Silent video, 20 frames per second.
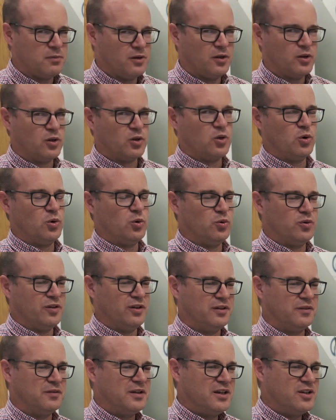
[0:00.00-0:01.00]
on the call
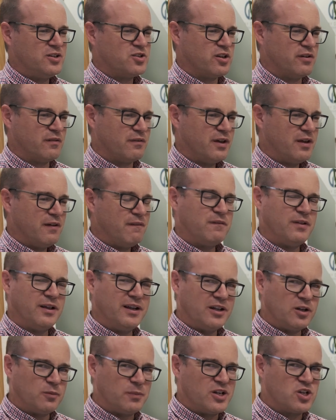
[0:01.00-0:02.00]
that sort of feel a
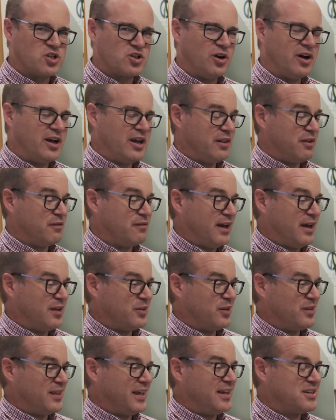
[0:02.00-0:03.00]
little bit shy in the fact
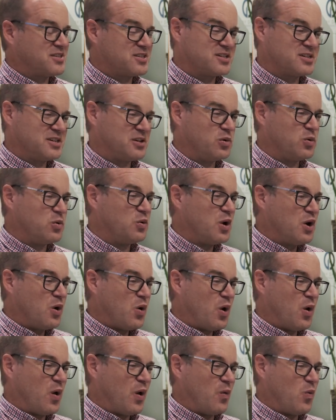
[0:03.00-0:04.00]
that they're still
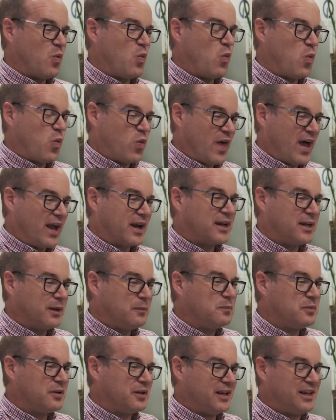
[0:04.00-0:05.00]
that
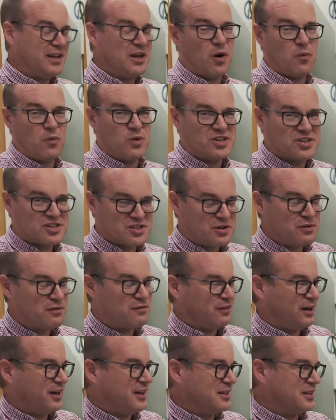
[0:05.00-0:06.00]
company, and we still
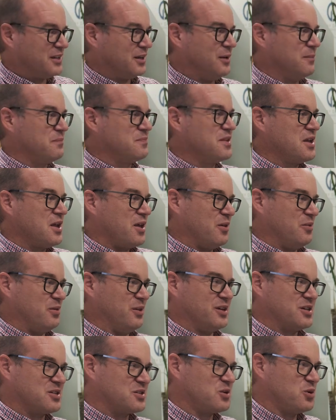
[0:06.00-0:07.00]
find them that
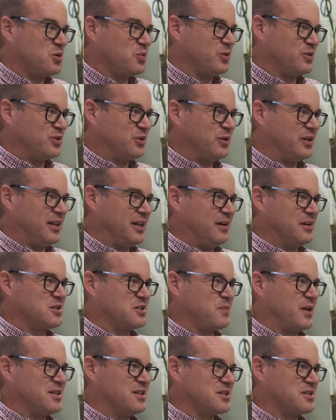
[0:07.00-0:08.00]
are still doing their
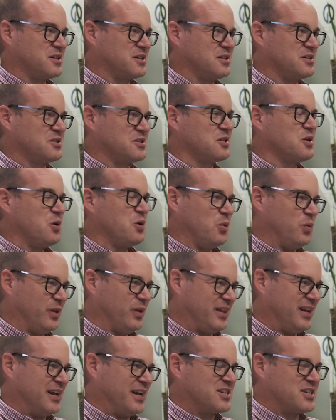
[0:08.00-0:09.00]
expenses with
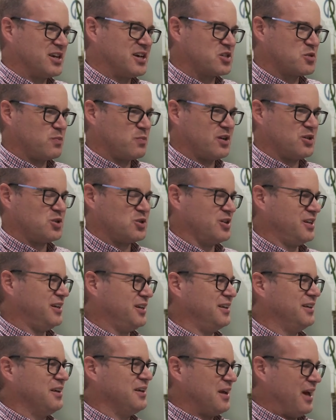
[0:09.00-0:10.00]
an Excel
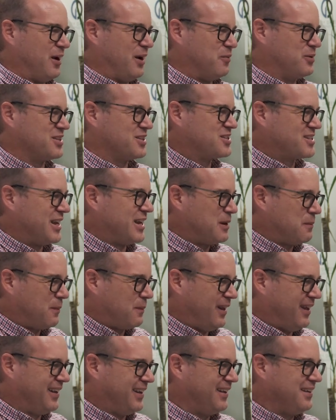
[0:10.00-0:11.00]
spreadsheet and with a
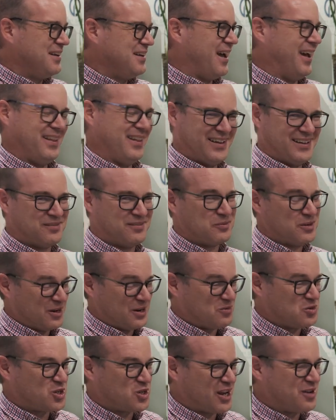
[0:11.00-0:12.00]
stapler, and
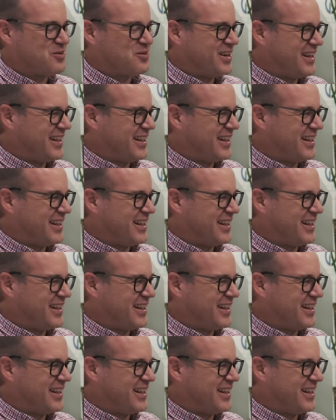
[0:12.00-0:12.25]
that genuinely